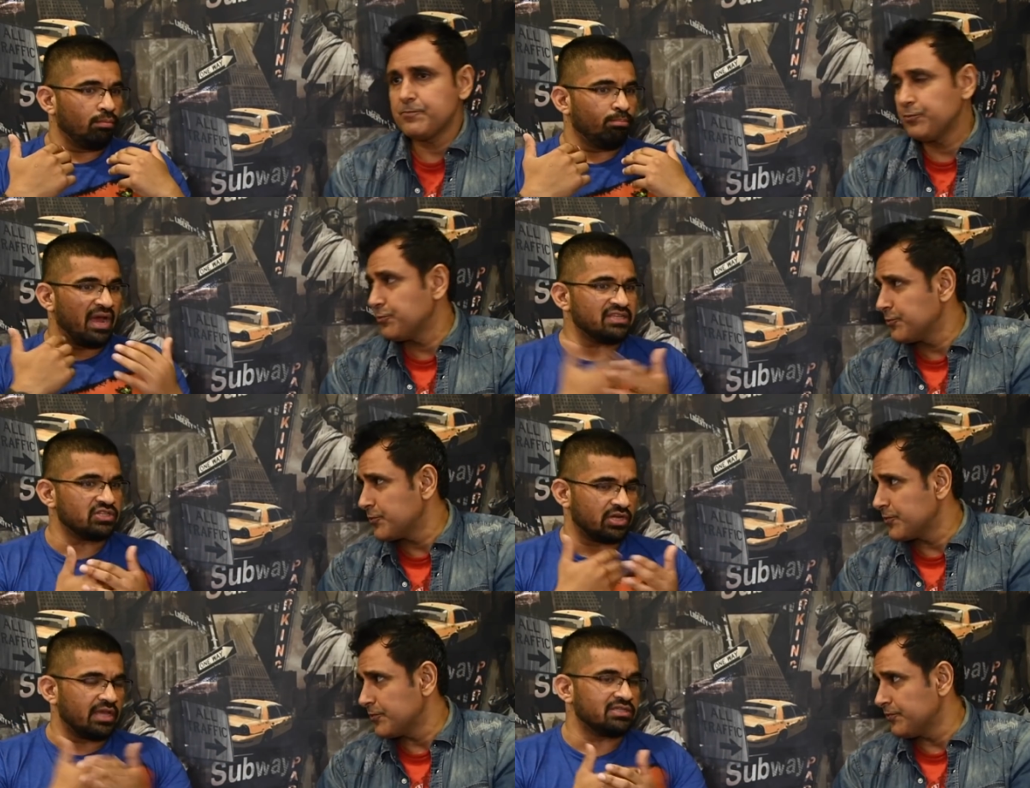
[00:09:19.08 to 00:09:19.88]
Speaker 1: my
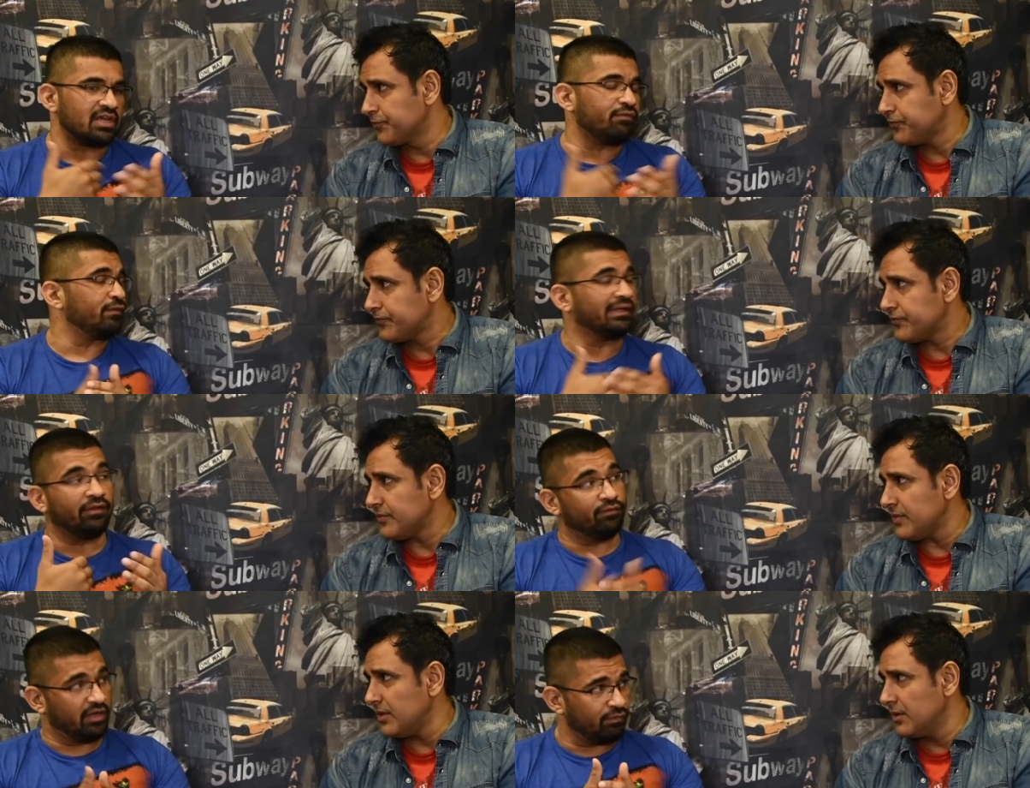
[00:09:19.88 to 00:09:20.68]
strikes are
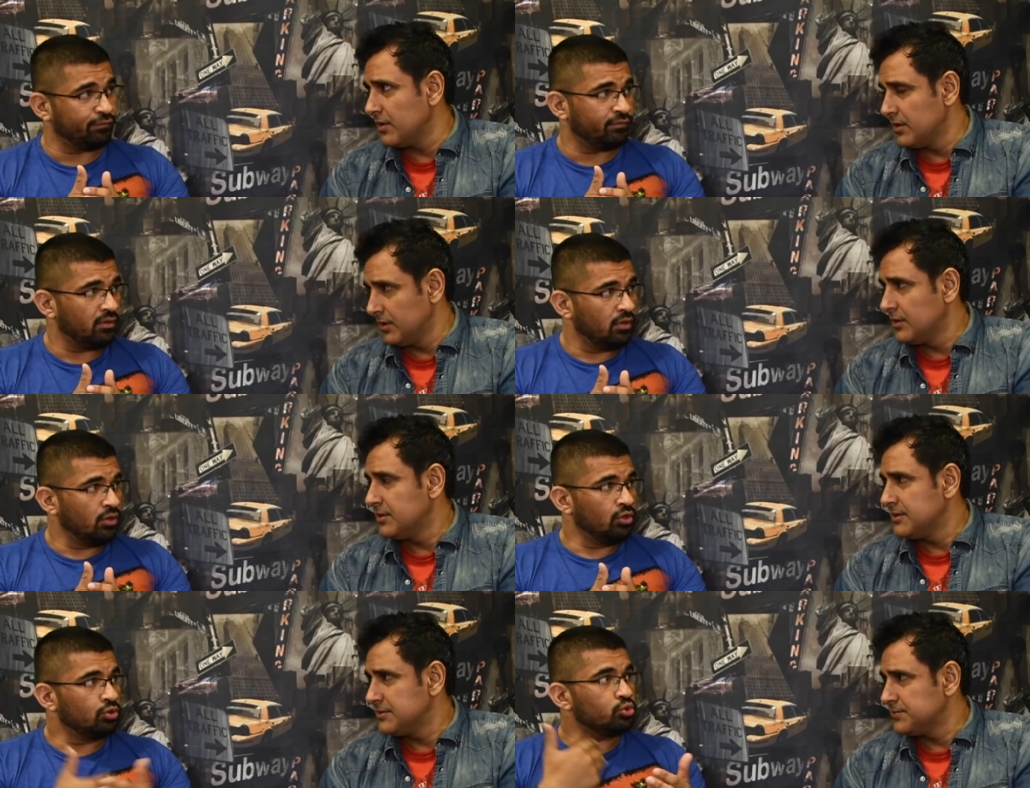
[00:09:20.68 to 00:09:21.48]
effective enough
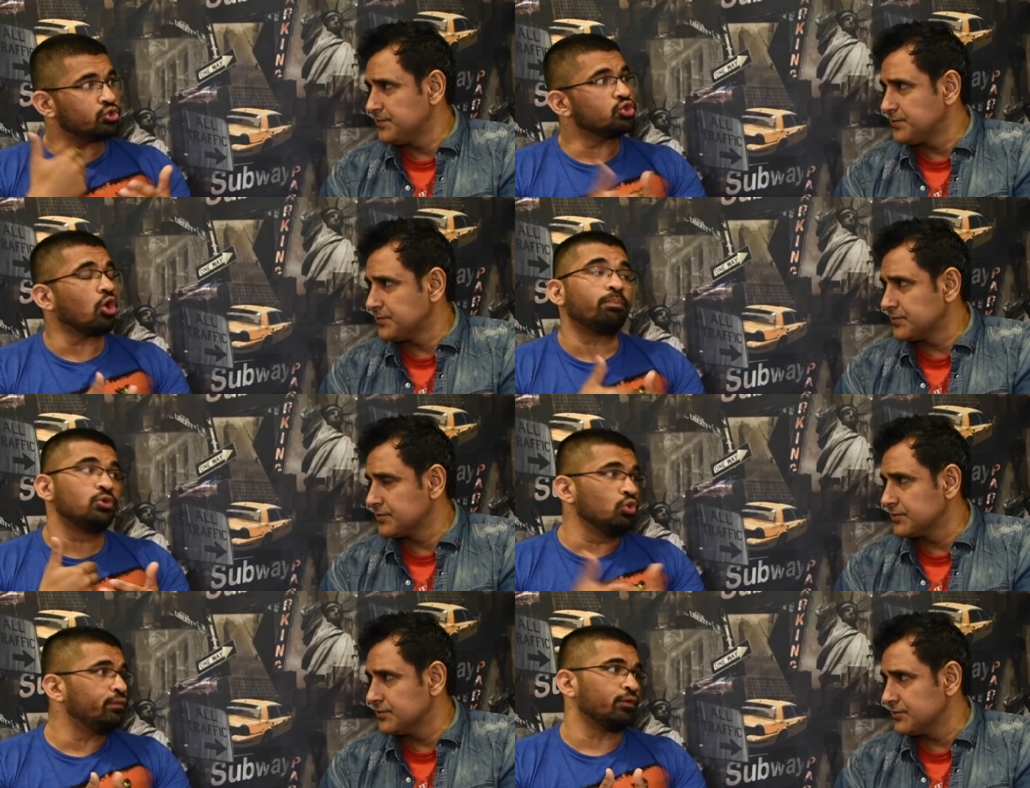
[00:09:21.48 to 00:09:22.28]
to stop
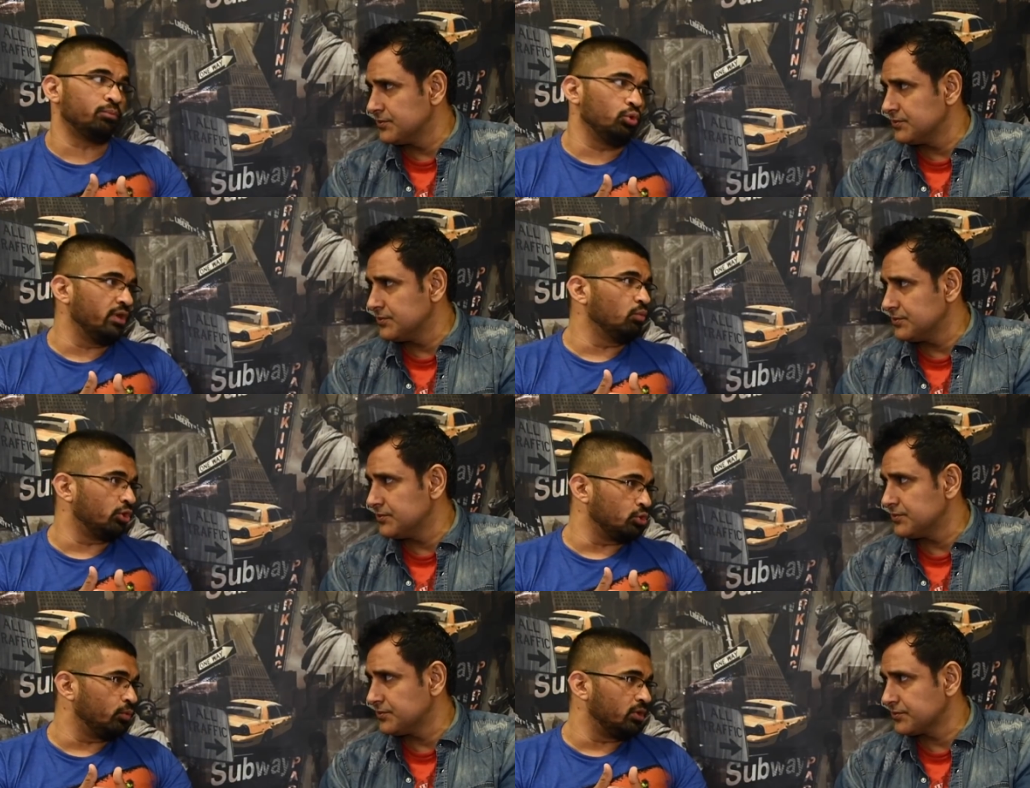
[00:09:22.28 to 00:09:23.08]
you from doing
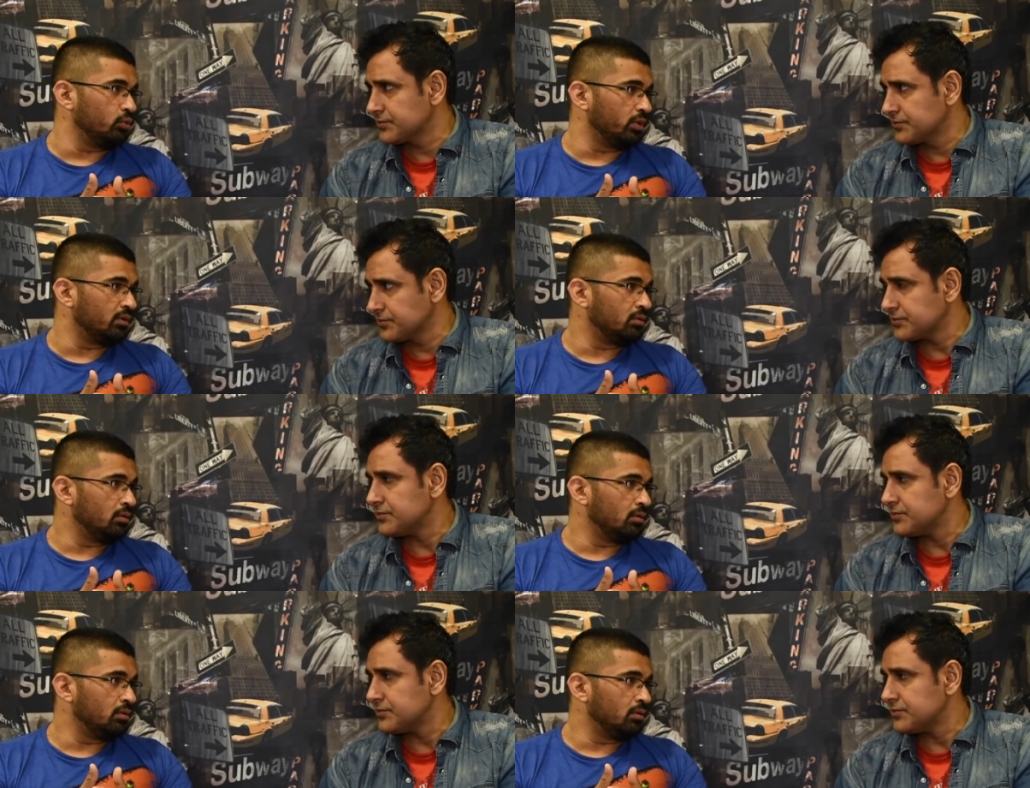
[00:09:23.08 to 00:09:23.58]
what you were doing.